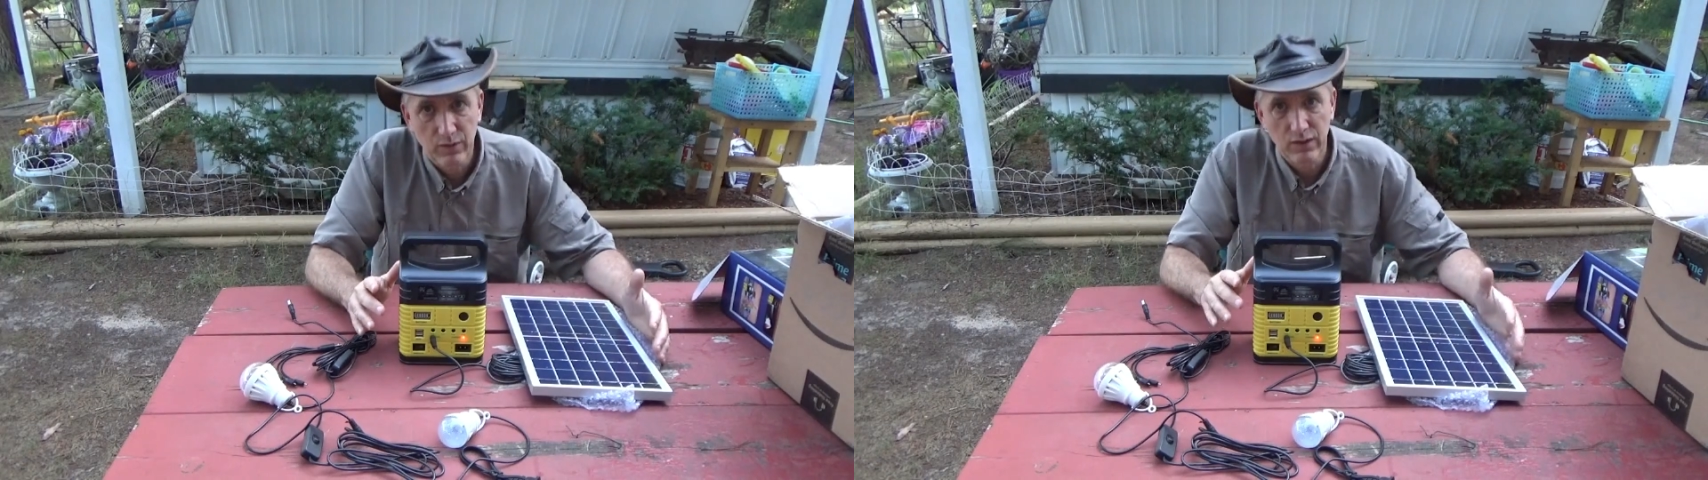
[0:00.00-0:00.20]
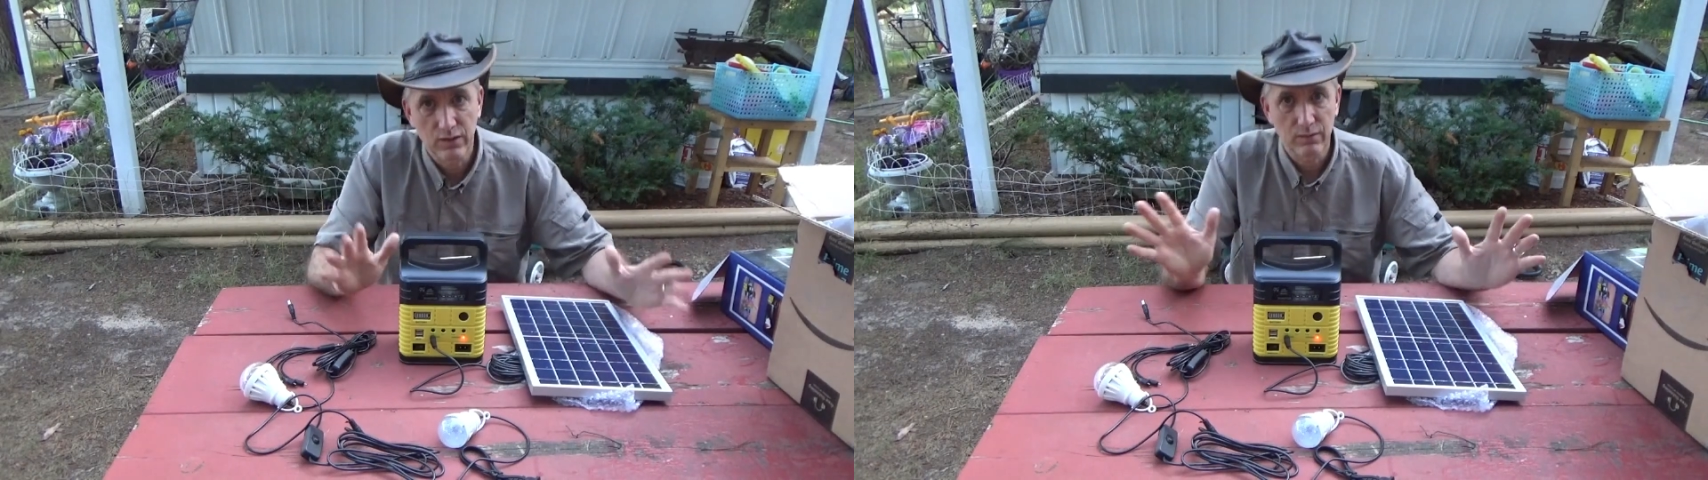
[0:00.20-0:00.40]

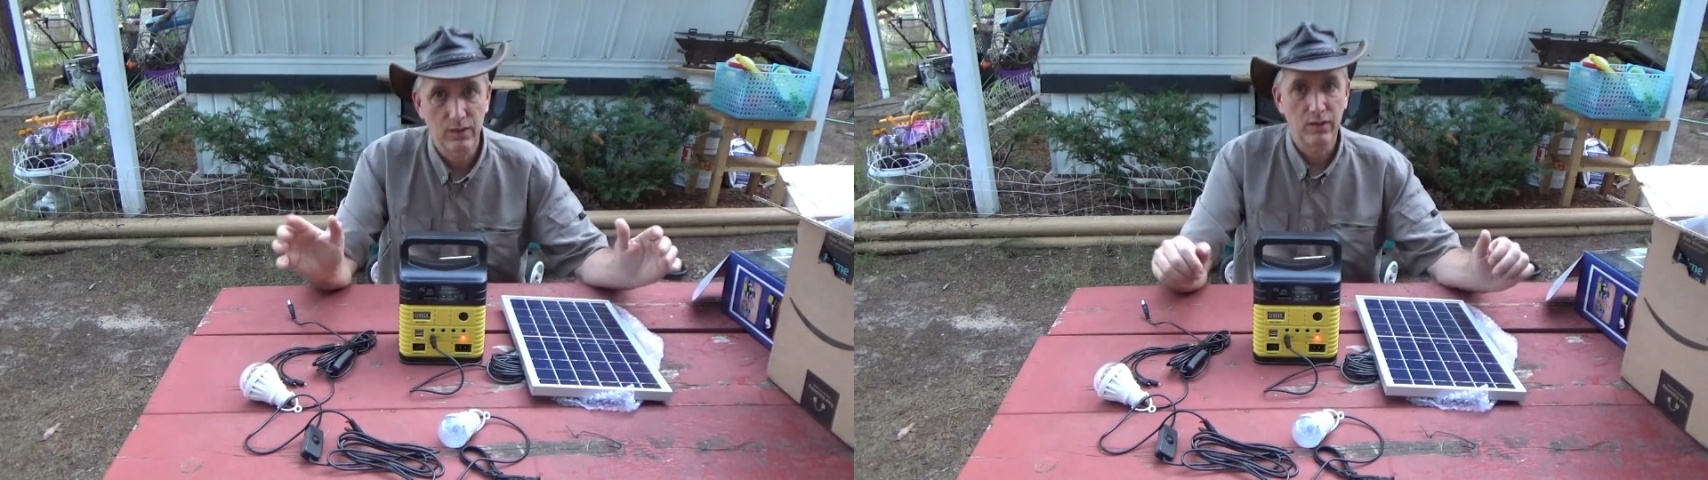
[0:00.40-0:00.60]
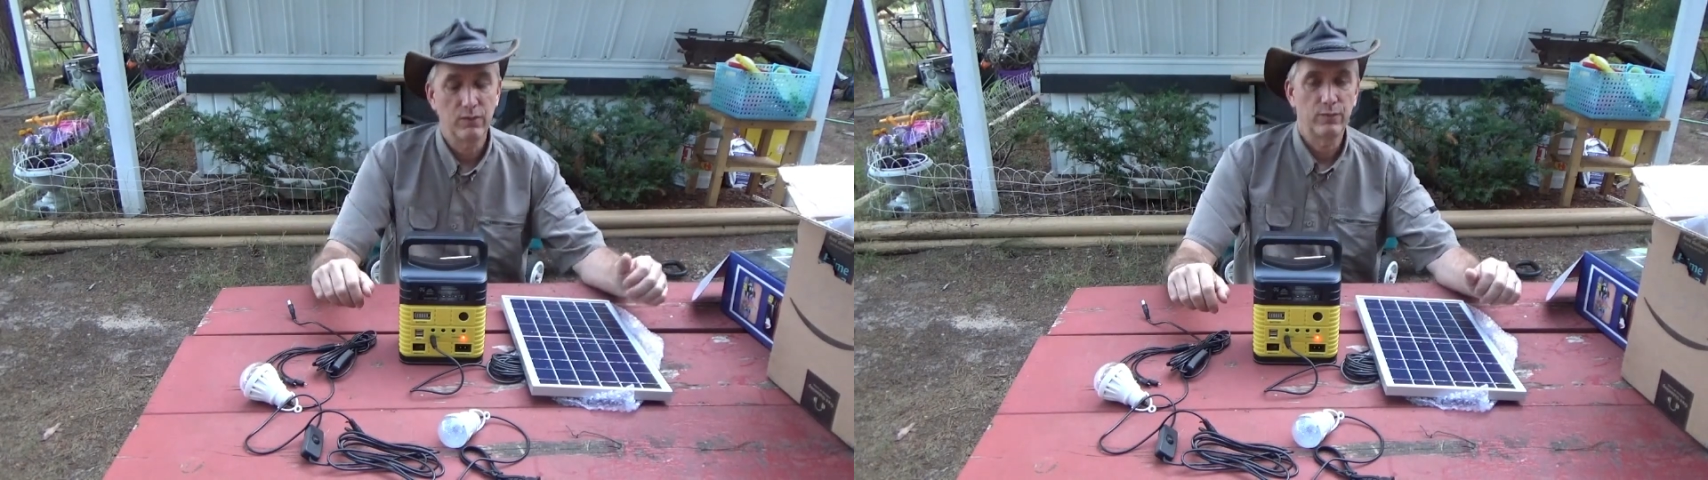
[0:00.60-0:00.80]
but that's a
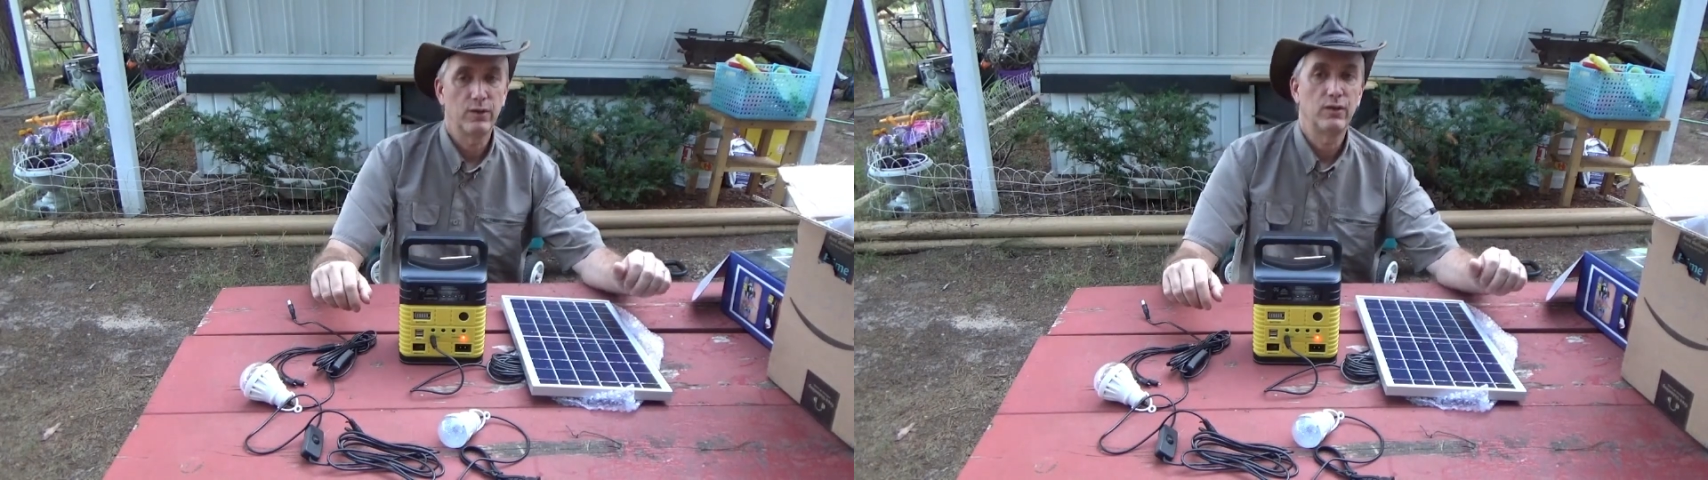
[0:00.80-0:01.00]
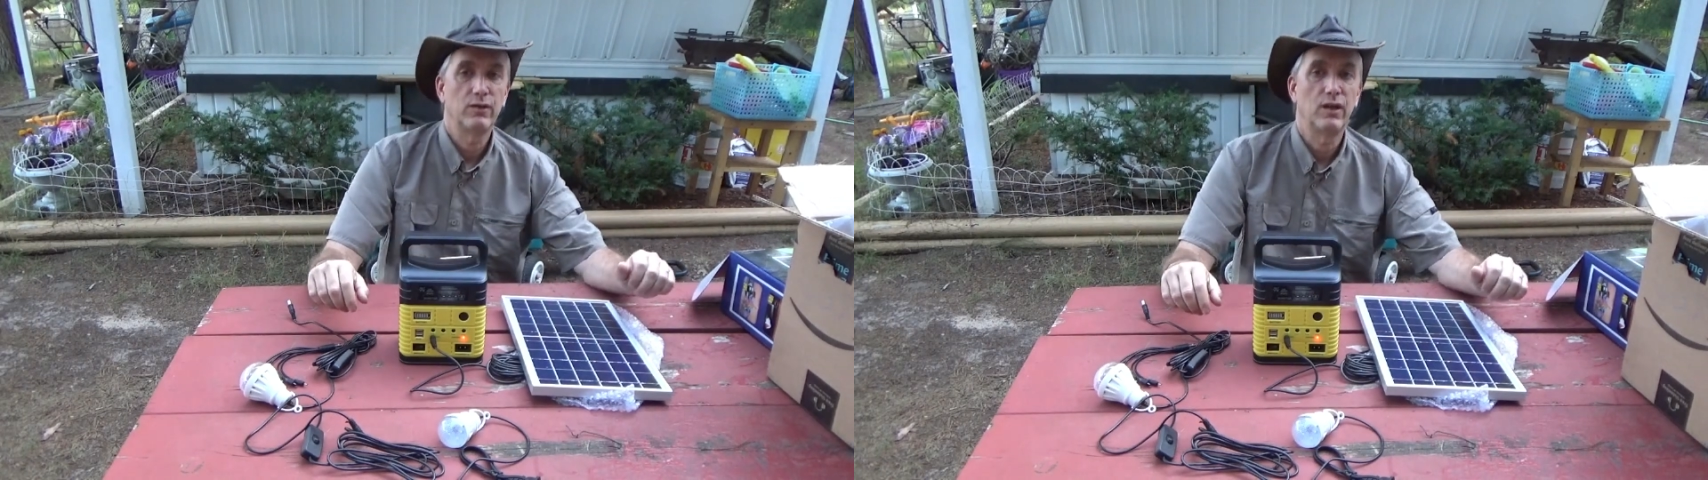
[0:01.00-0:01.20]
video for
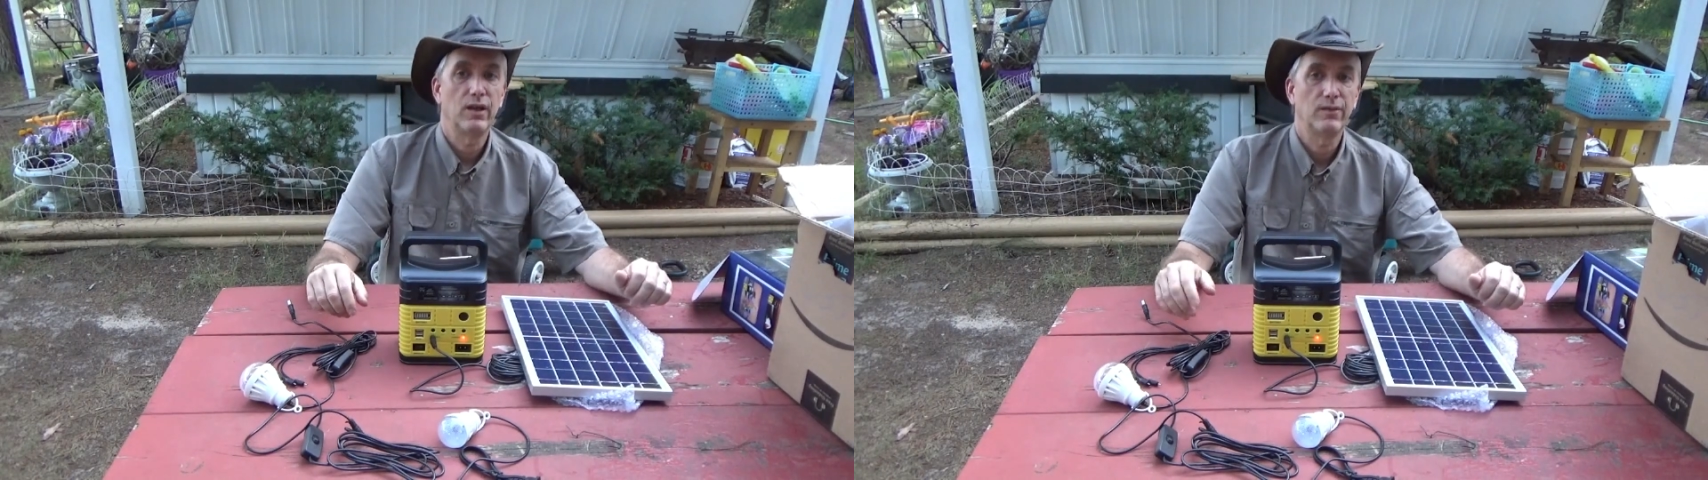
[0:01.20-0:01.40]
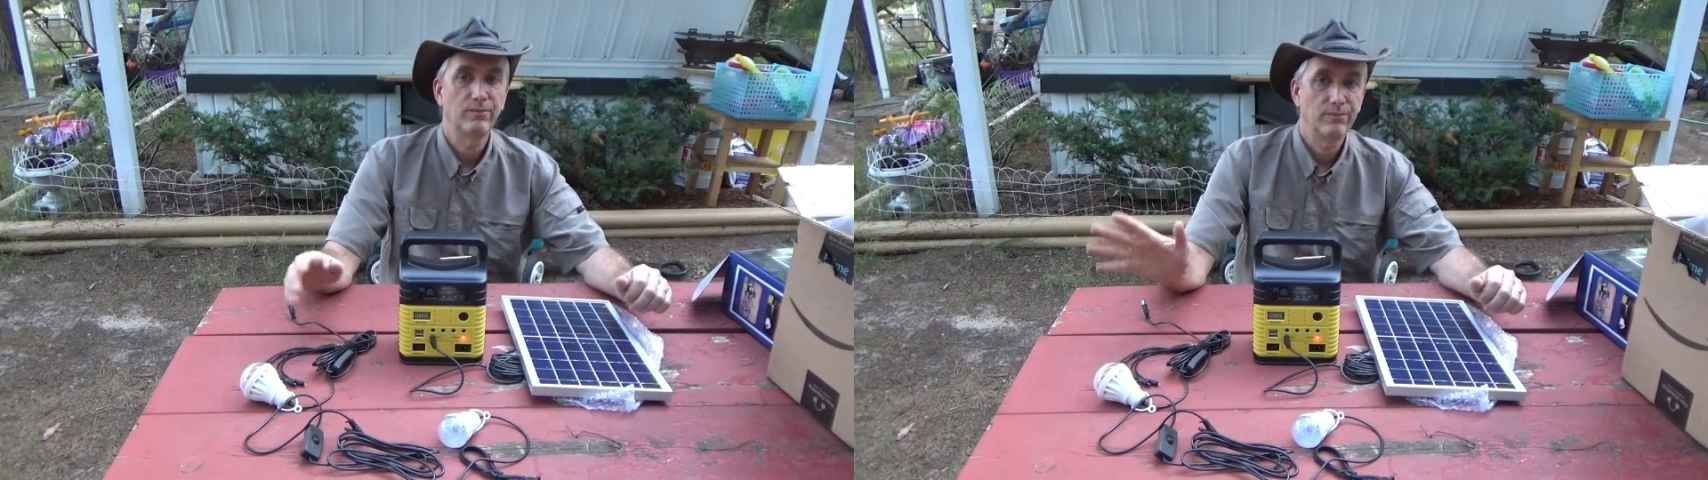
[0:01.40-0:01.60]
another day.